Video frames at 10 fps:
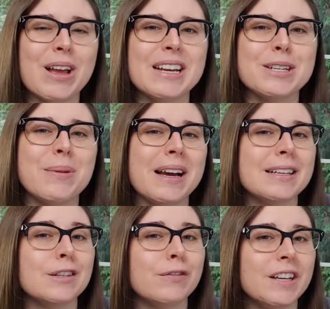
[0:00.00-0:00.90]
And
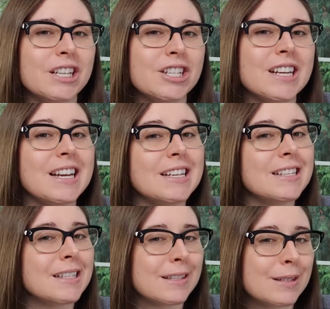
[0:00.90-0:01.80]
Tobias Finch
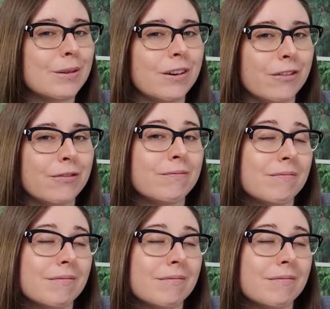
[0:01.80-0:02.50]
is sort of